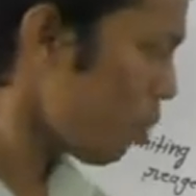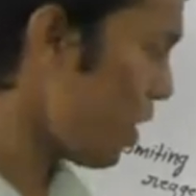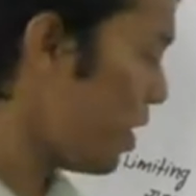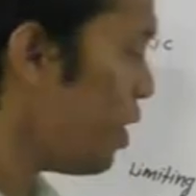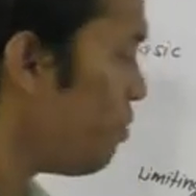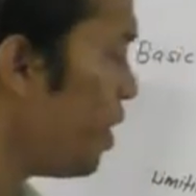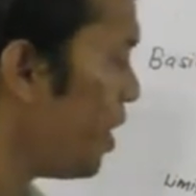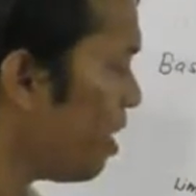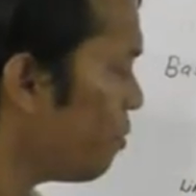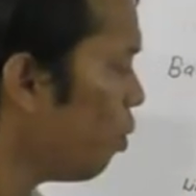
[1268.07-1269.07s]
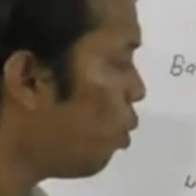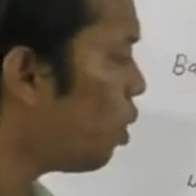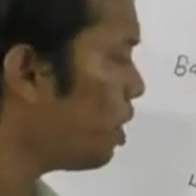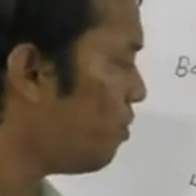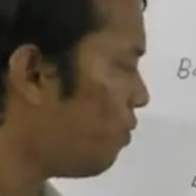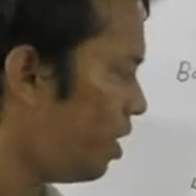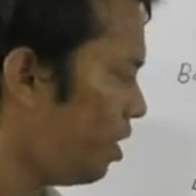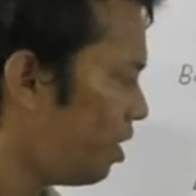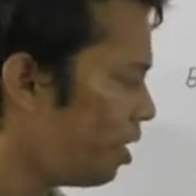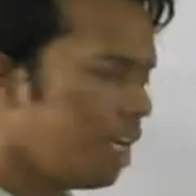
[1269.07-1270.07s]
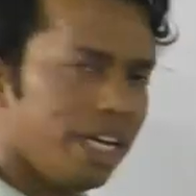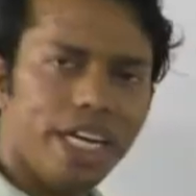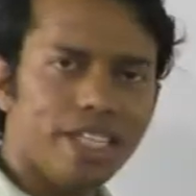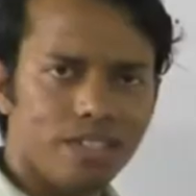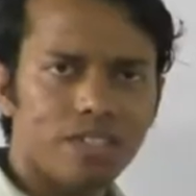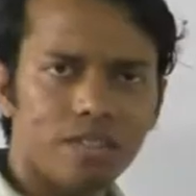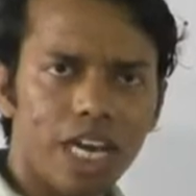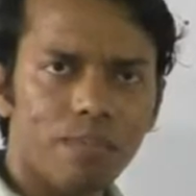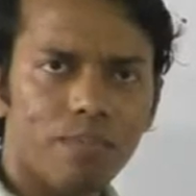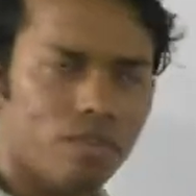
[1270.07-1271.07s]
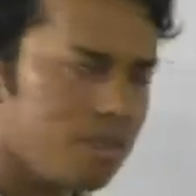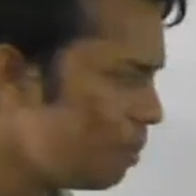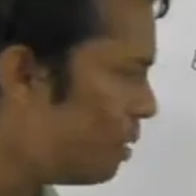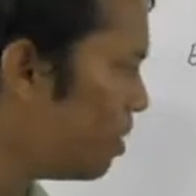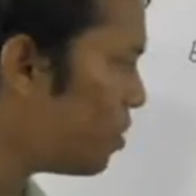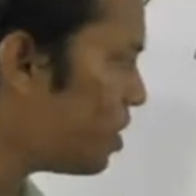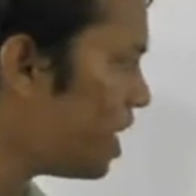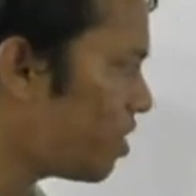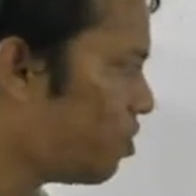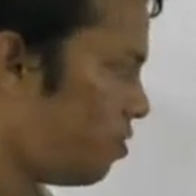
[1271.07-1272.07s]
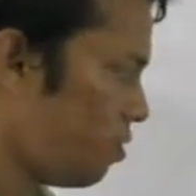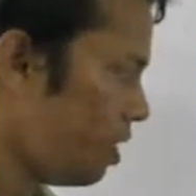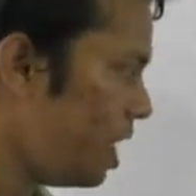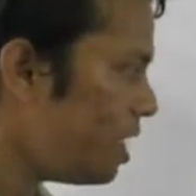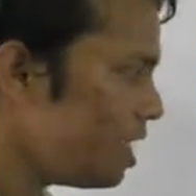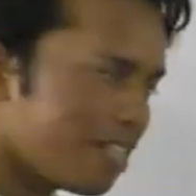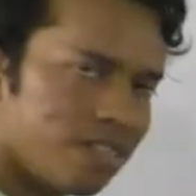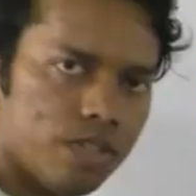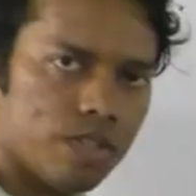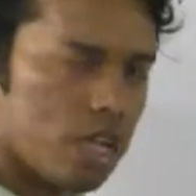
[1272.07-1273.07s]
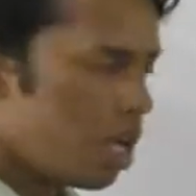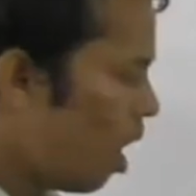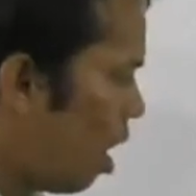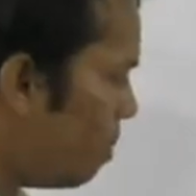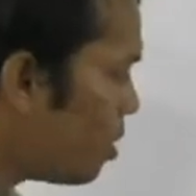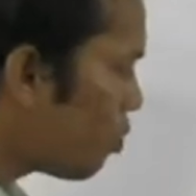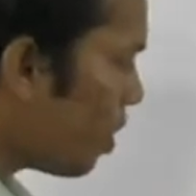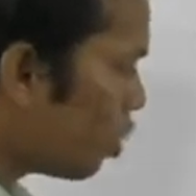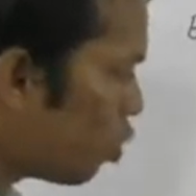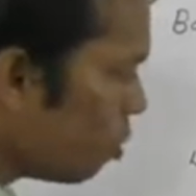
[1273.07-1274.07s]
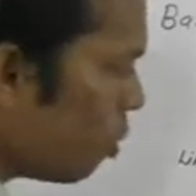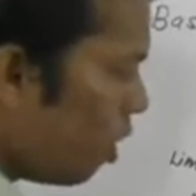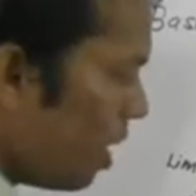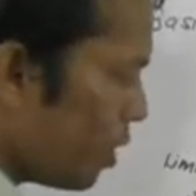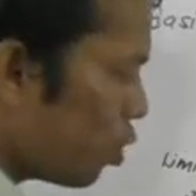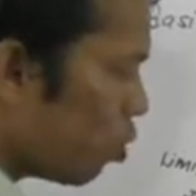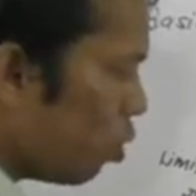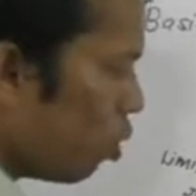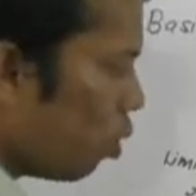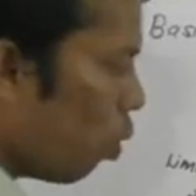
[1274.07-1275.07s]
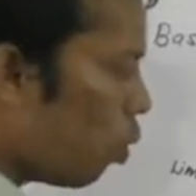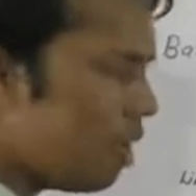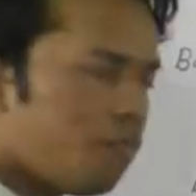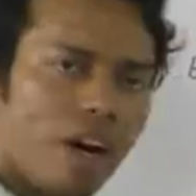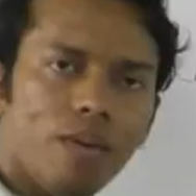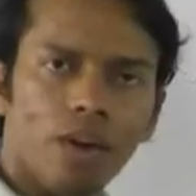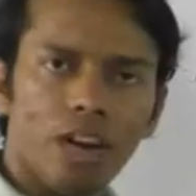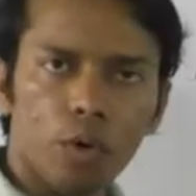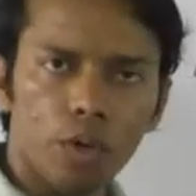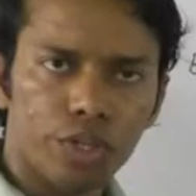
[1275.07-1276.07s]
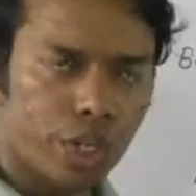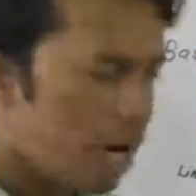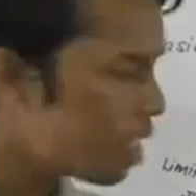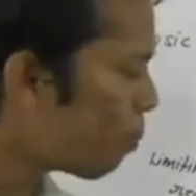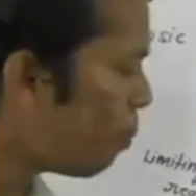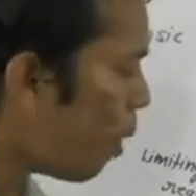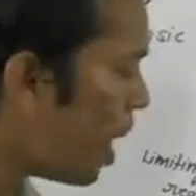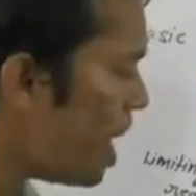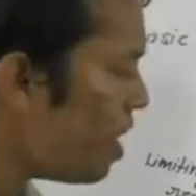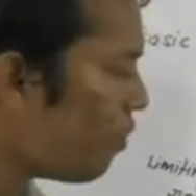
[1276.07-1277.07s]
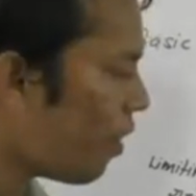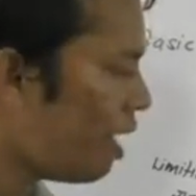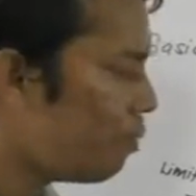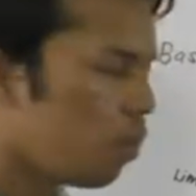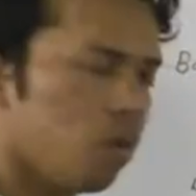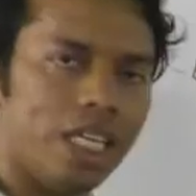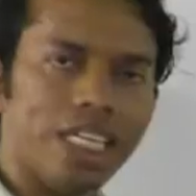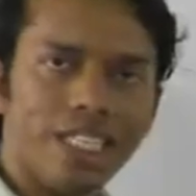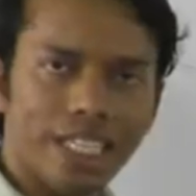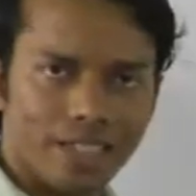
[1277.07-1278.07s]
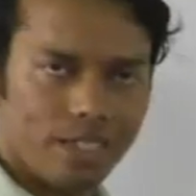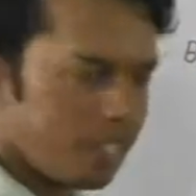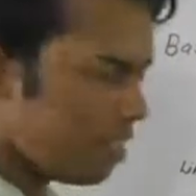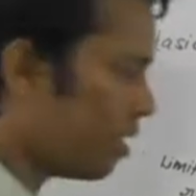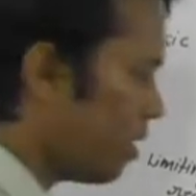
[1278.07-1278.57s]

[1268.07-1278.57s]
Here we are taking more than 1. That simply means it is excess. It is in excess. Means for 2 mole of H2, only 1 mole of O2 is required. So 0.5 mole is in excess.